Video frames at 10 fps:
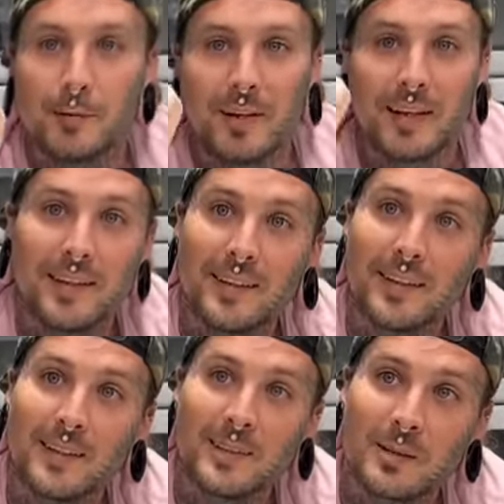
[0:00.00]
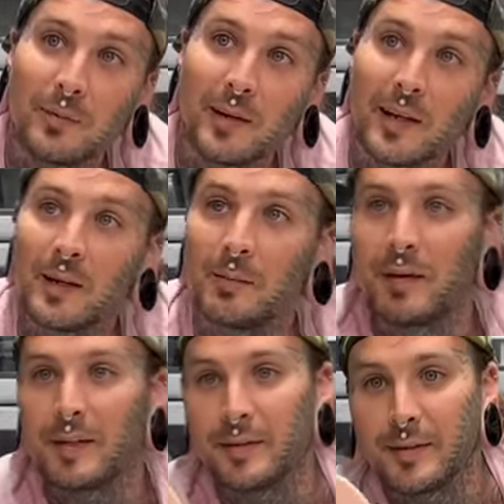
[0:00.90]
wait to bring my
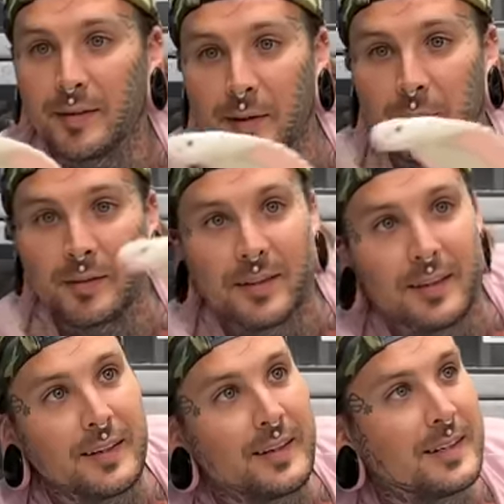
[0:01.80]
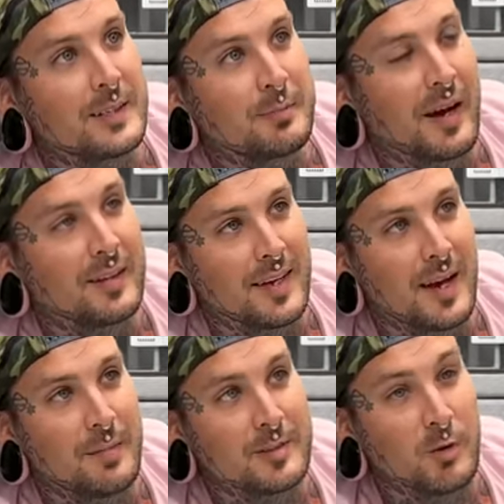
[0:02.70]
dude home. It's about
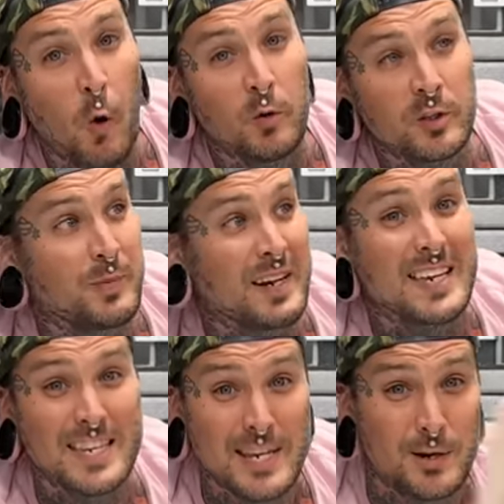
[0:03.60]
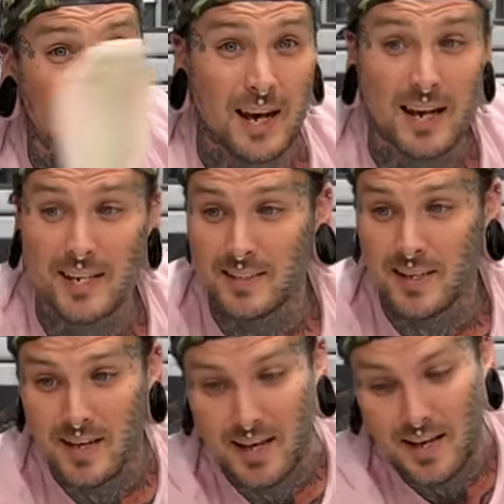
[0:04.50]
time. It's almost been a year, guys.
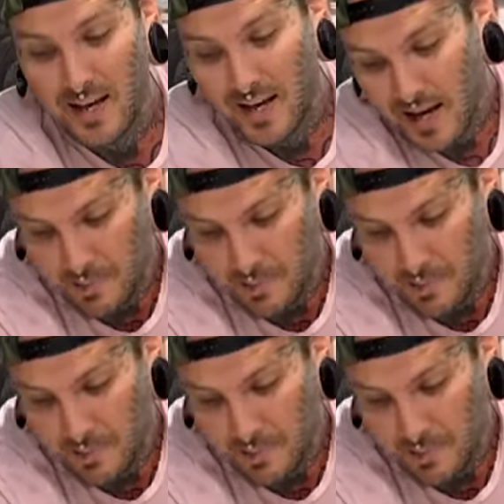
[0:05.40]
I